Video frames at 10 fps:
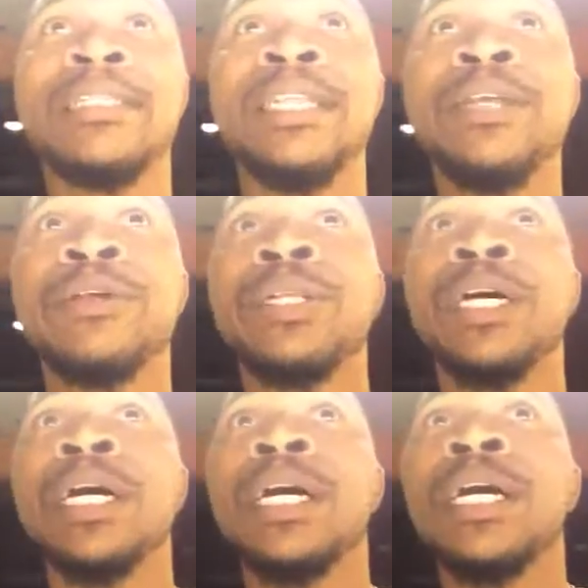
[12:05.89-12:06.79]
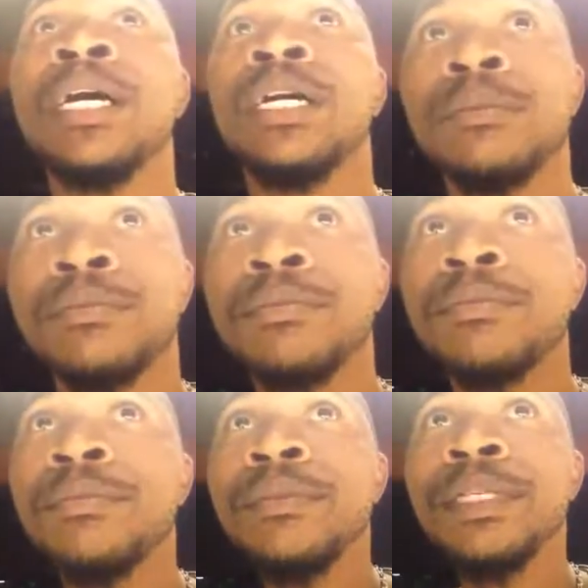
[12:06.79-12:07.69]
Near
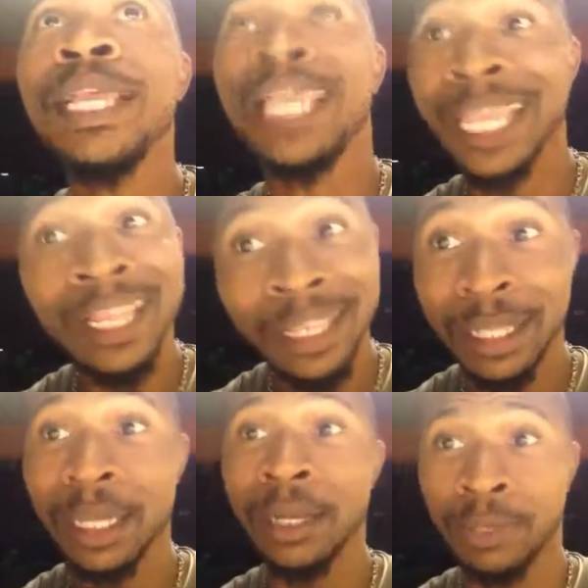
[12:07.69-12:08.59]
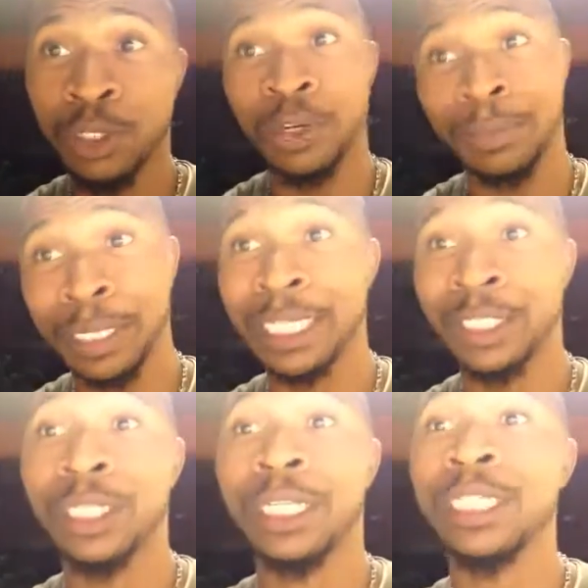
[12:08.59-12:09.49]
the end of the
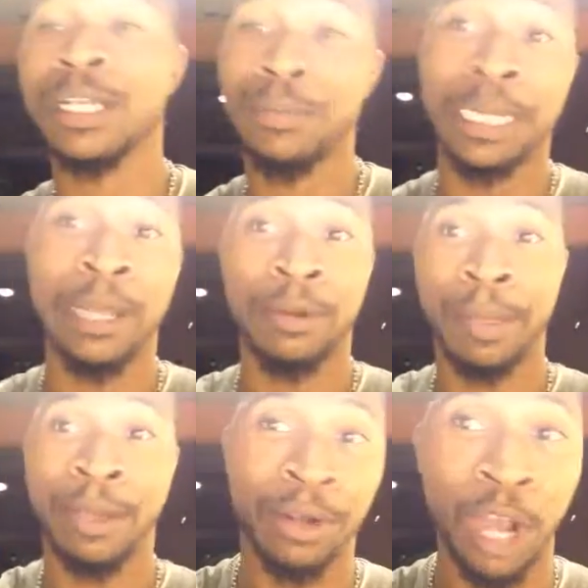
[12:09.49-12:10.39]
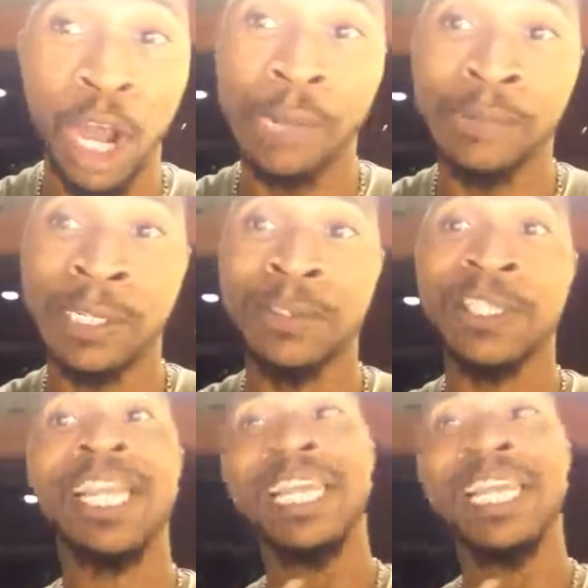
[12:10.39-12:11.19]
tribulation. He's coming down on the Mount of Olives.